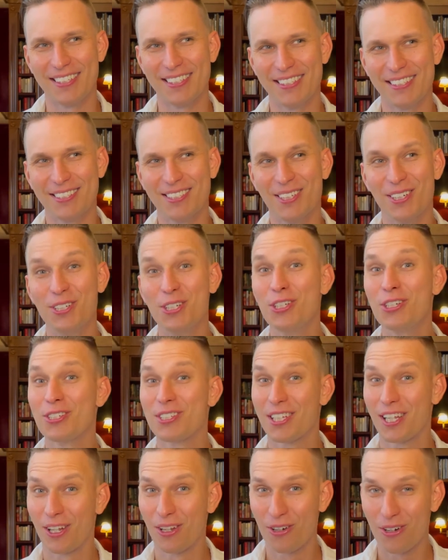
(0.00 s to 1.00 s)
so
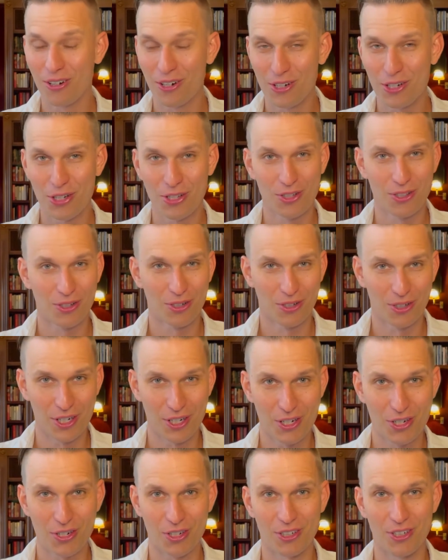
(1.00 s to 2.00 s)
just a long story
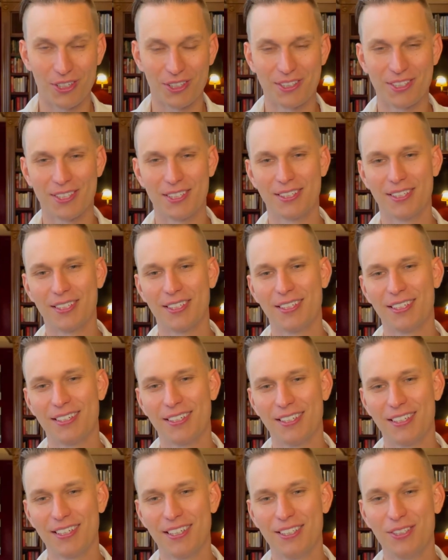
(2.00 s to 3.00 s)
short,
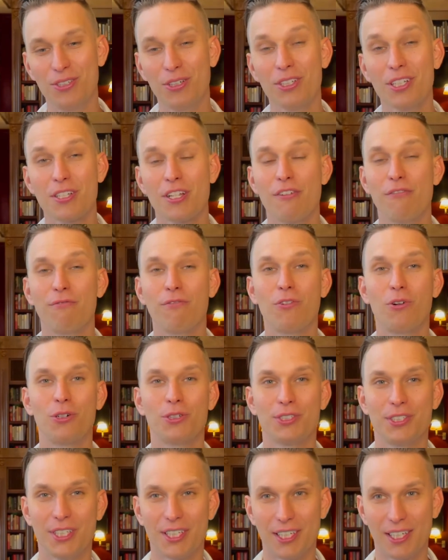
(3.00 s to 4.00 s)
in
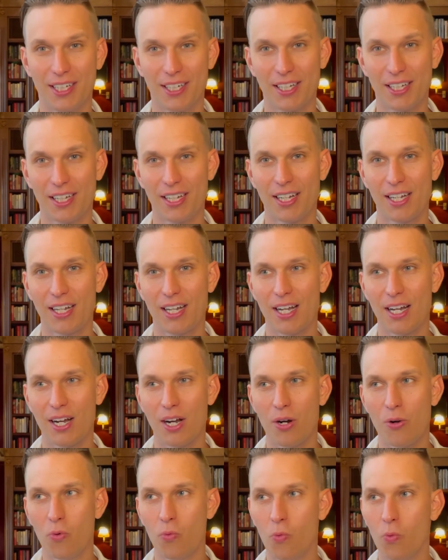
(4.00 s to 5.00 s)
2014
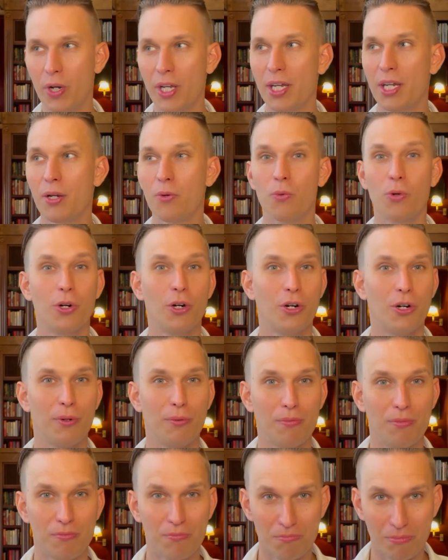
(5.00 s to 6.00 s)
we
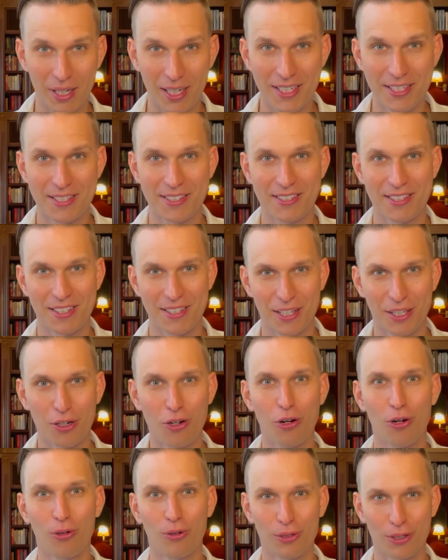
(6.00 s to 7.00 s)
were based in the
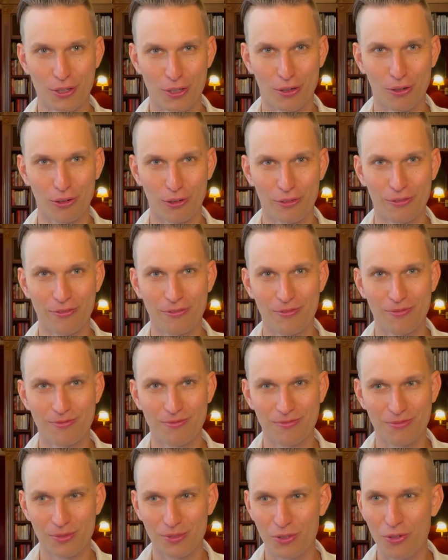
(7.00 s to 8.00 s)
cold
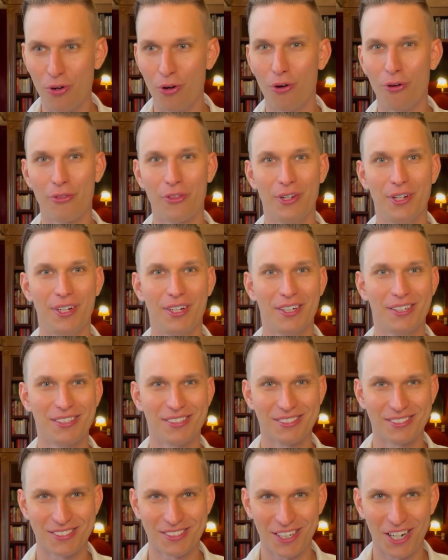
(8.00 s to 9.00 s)
northern
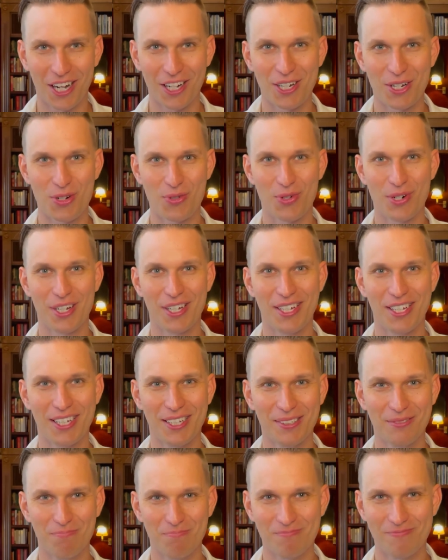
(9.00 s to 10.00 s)

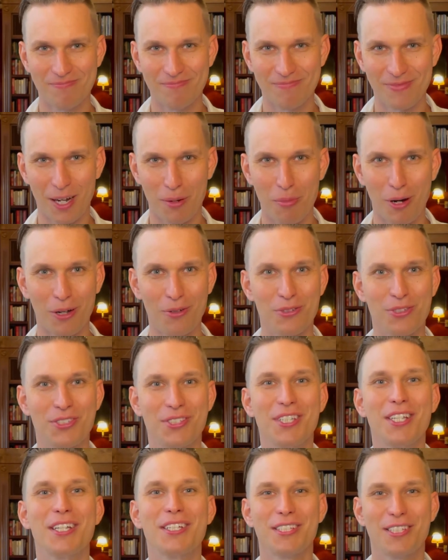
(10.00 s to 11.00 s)
country, about
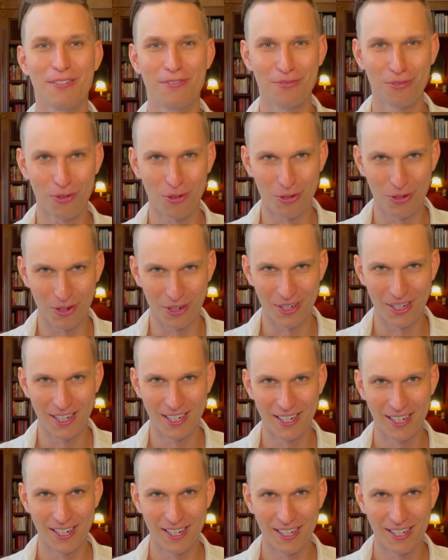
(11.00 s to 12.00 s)
64
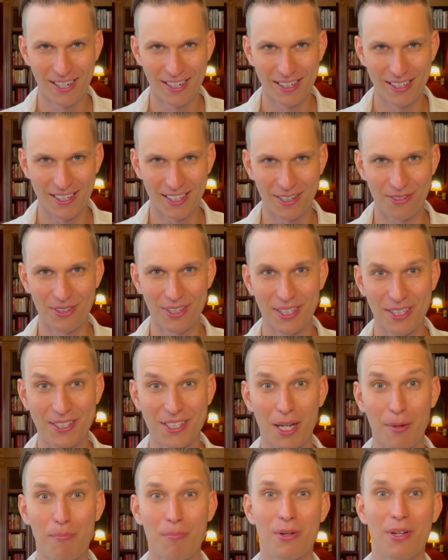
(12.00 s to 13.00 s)

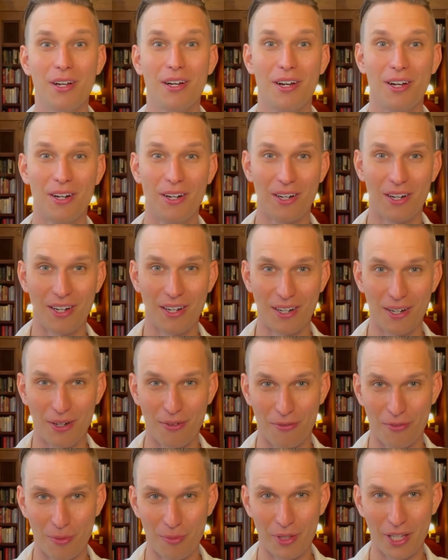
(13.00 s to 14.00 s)
degrees up
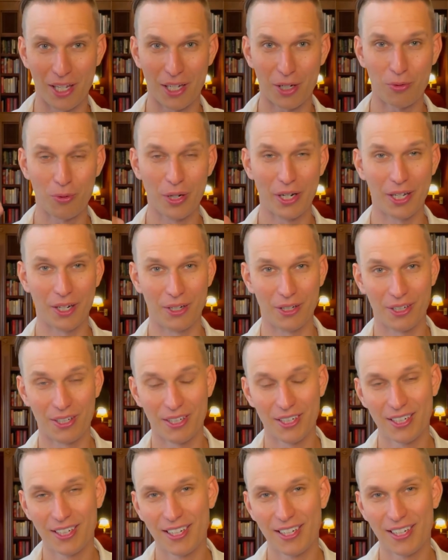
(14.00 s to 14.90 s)
from the equator,